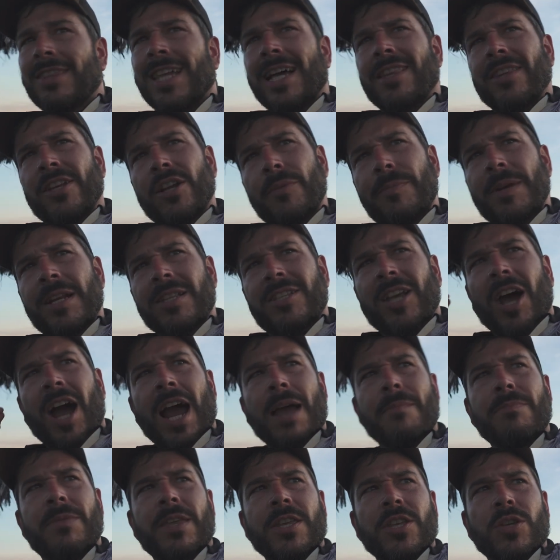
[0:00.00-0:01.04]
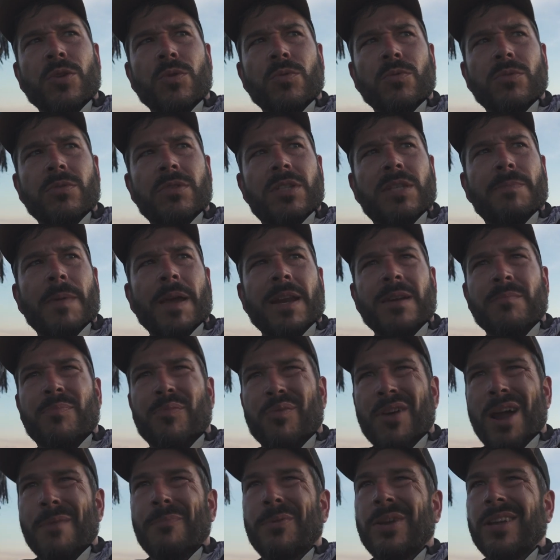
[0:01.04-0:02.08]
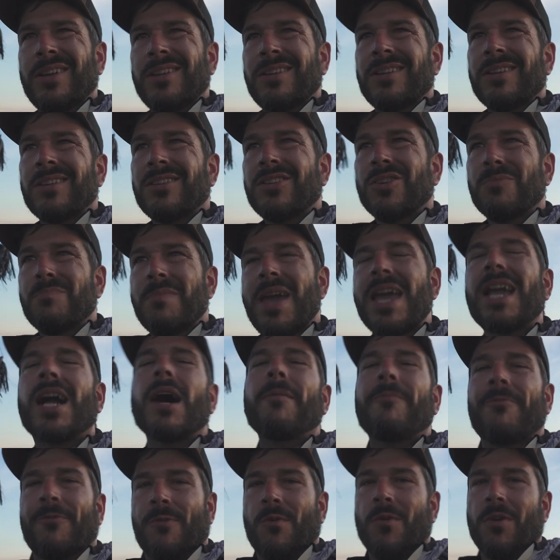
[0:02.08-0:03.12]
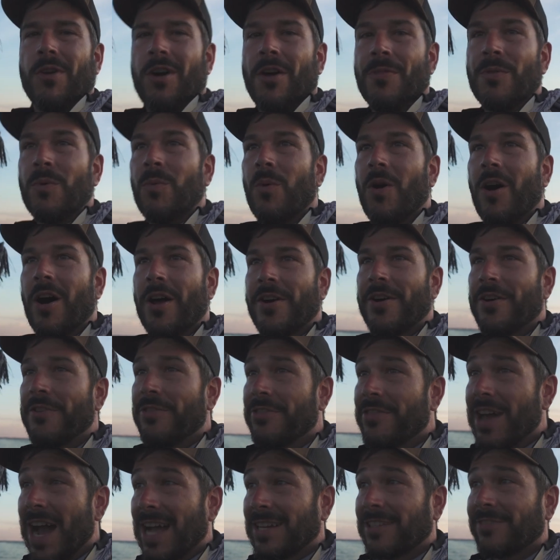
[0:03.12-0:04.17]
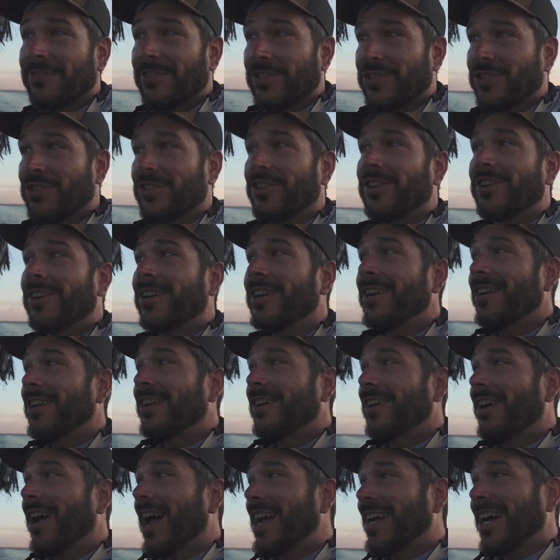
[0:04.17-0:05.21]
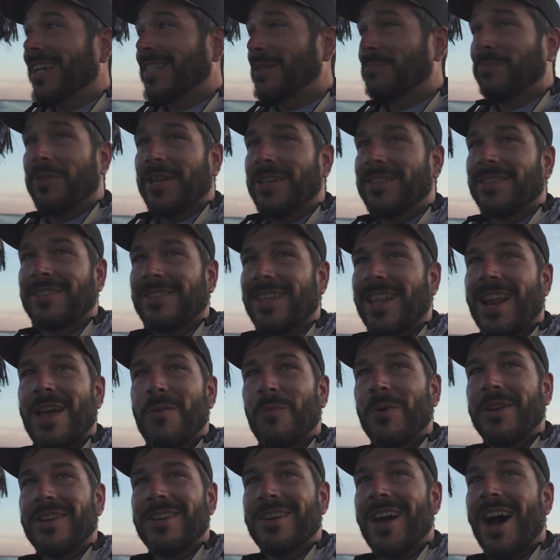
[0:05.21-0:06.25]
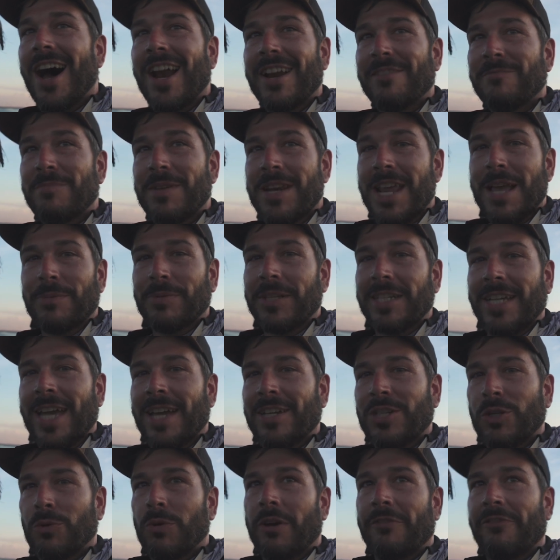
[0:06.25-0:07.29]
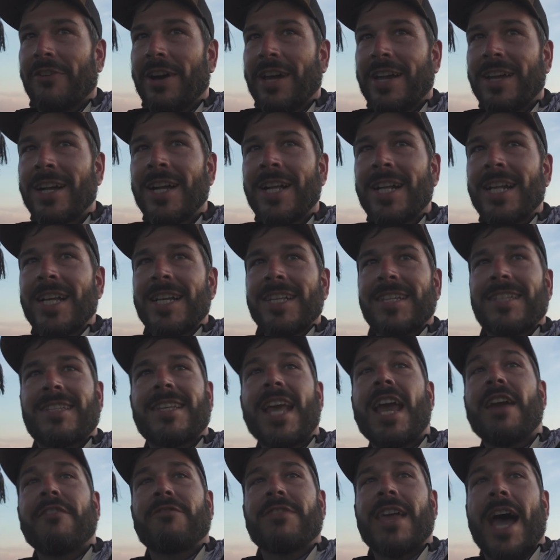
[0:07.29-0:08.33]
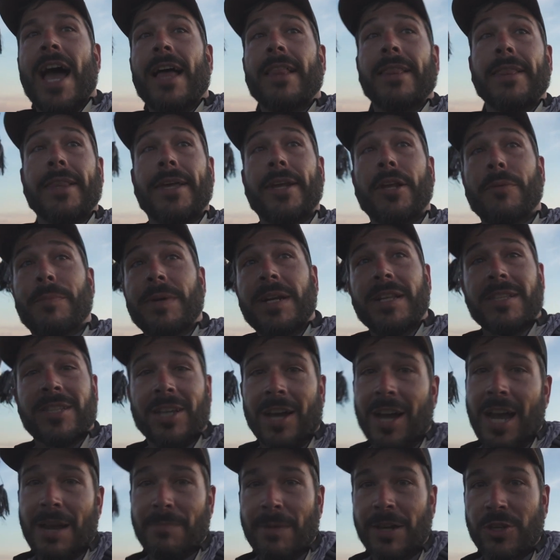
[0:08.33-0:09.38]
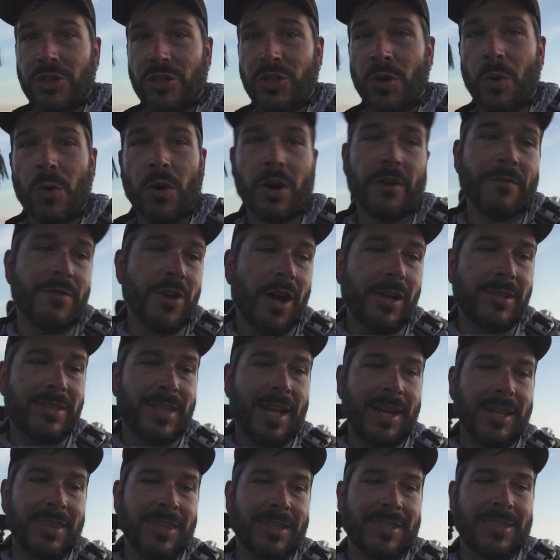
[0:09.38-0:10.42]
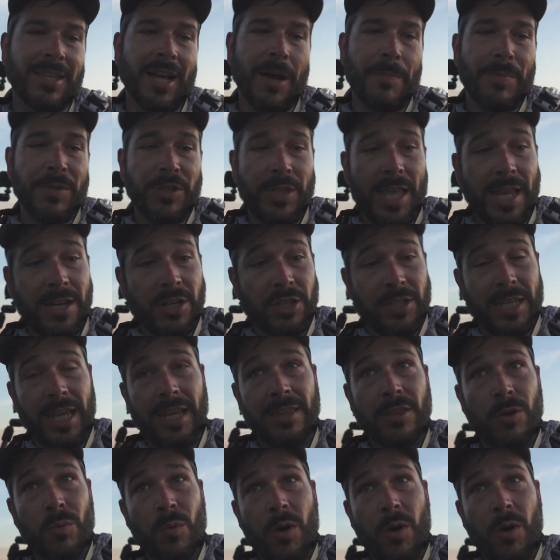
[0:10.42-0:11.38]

that little bit of time that you spend prepping, you make up for on the water, that's for sure. I got to places that I would not have been able to get to if I saved that little bit of time at shore of not setting this up and then just hit the